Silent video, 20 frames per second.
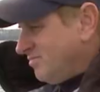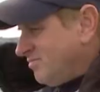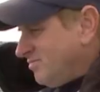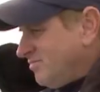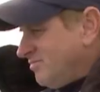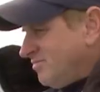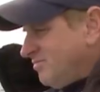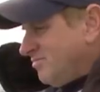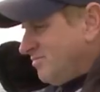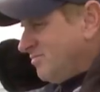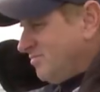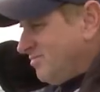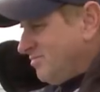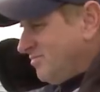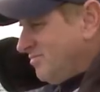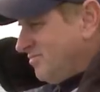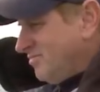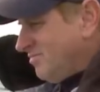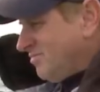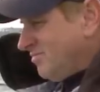
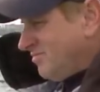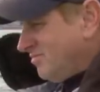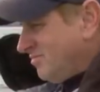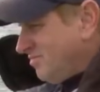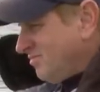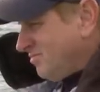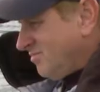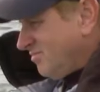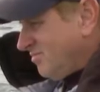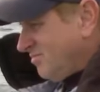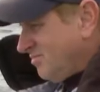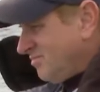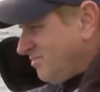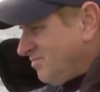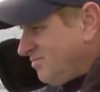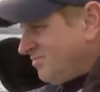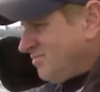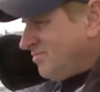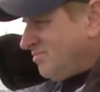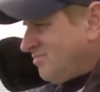
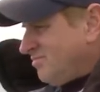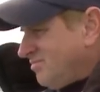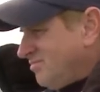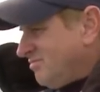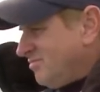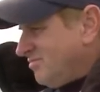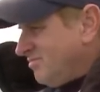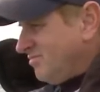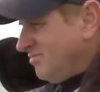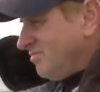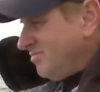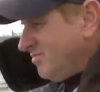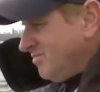[no speech]